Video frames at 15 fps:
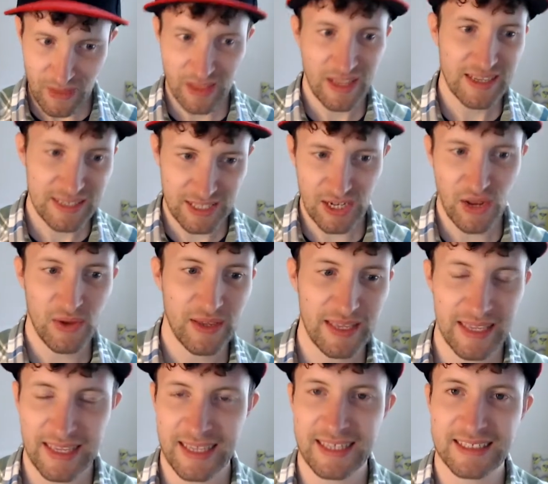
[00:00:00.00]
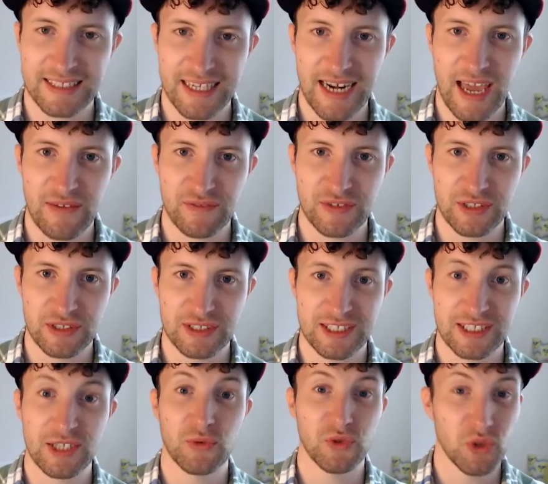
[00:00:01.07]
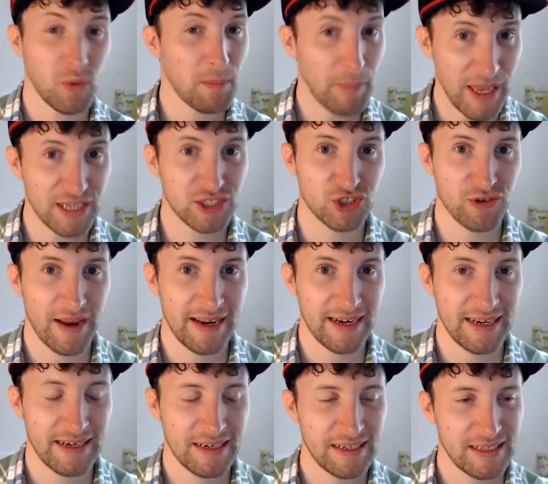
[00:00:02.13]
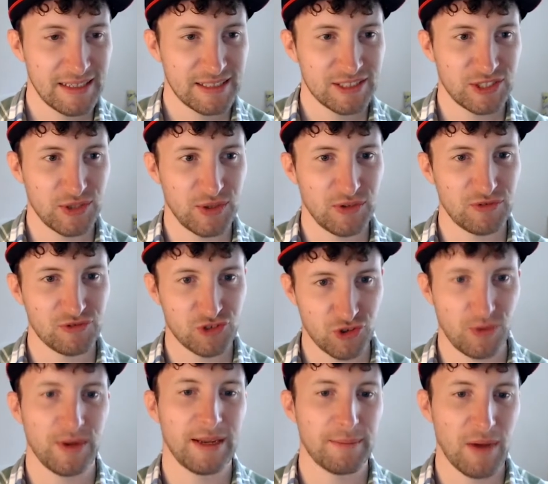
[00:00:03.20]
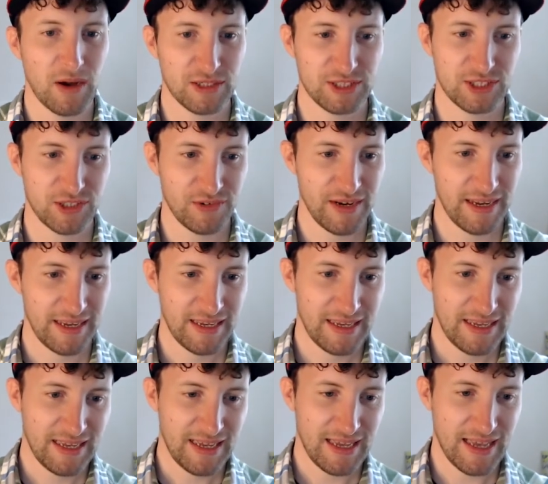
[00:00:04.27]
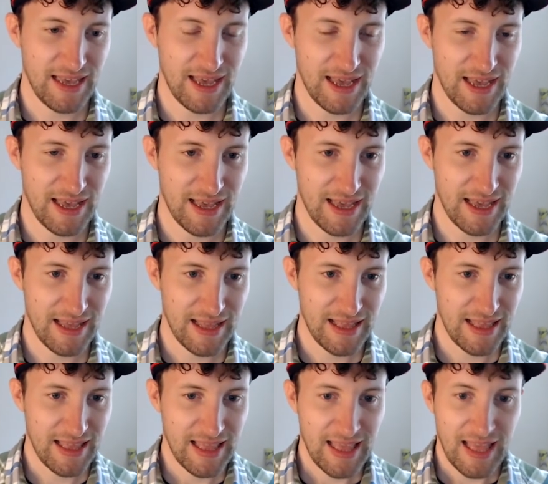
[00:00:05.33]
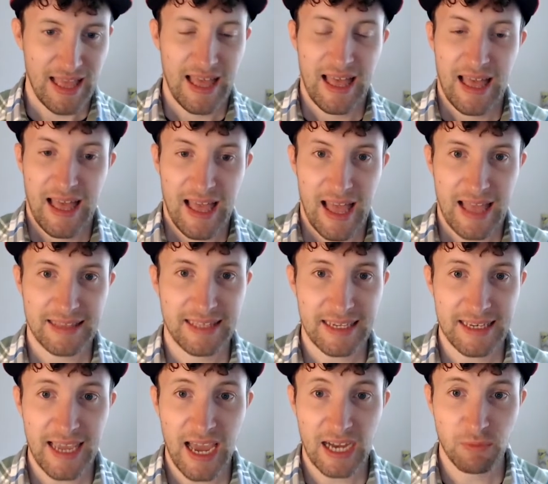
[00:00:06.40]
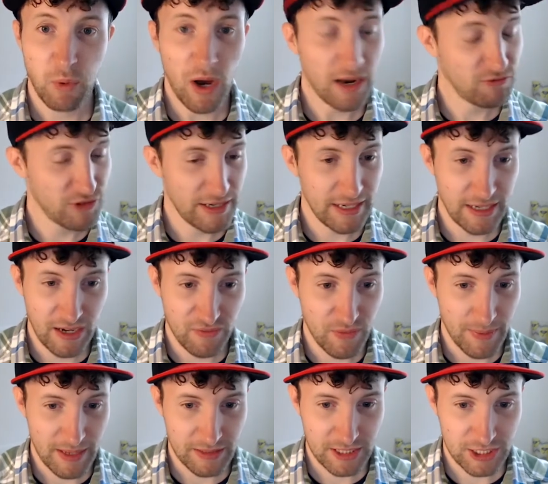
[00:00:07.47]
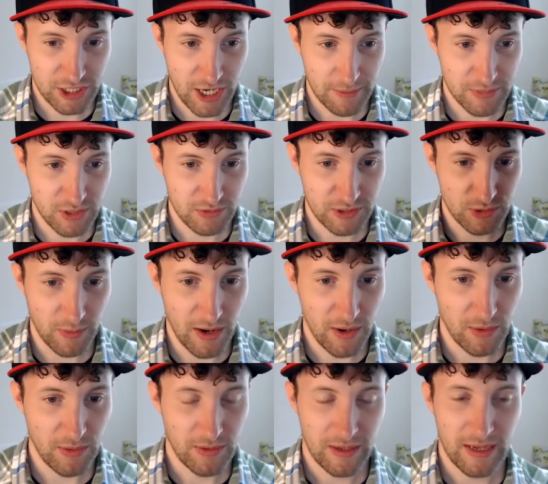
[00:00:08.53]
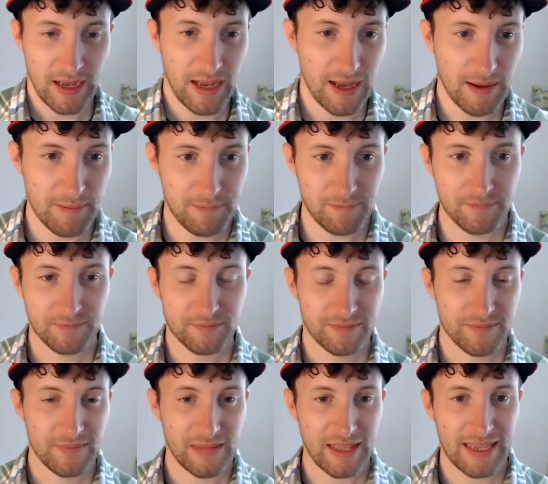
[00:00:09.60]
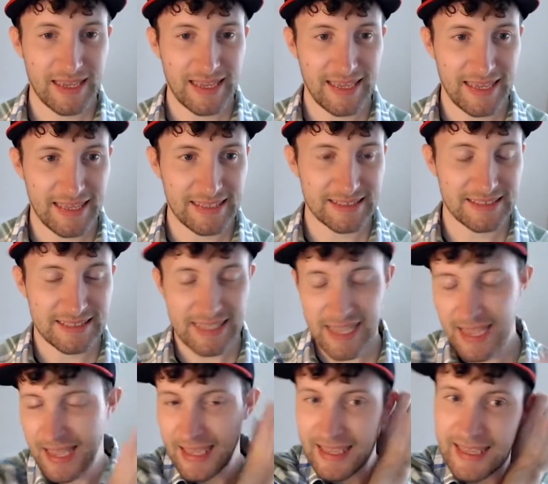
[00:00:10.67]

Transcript: know, he's going to have to still do a bit of training to truly master it. And then, yeah, what I really love about this chapter as well, is that